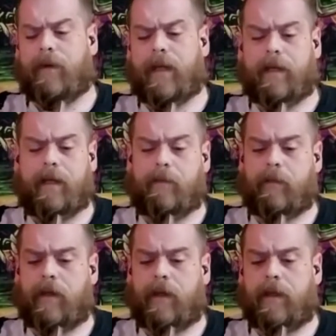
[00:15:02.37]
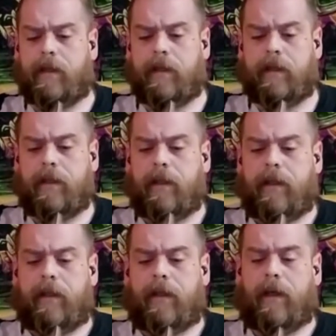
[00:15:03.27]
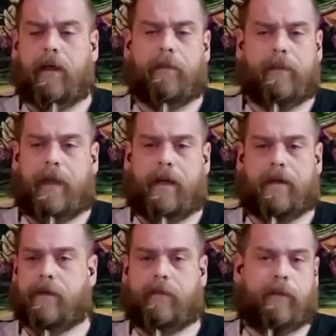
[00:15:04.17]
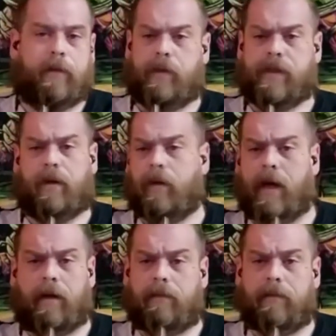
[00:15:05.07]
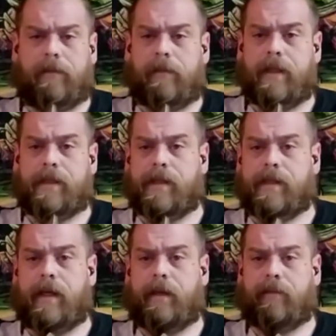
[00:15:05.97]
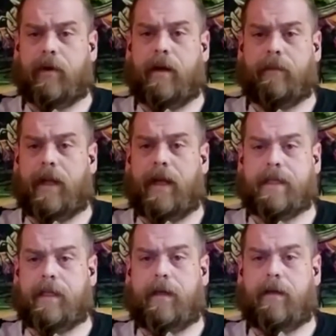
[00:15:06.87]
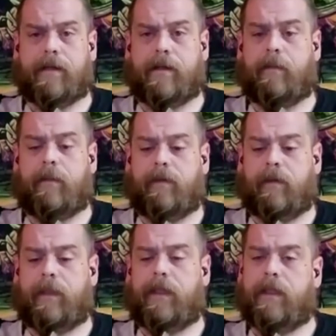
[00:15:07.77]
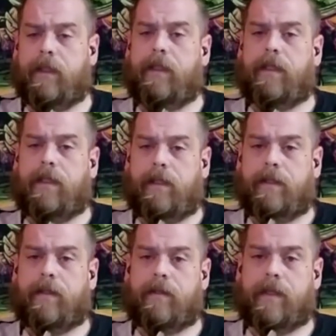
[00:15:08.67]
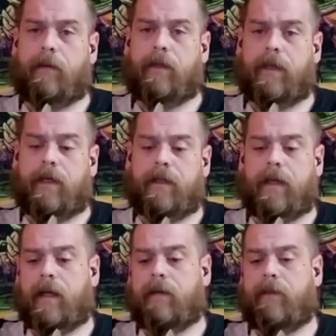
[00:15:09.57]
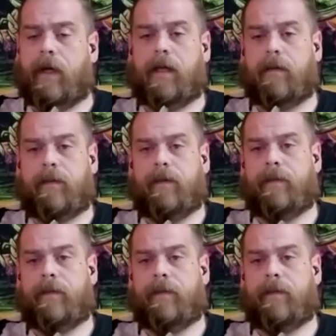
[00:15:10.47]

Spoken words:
both had Keith Murray in it. Eric Sermon produced the whole album. It's just like prime classic Eric Sermon for me. Double or Nothing 95.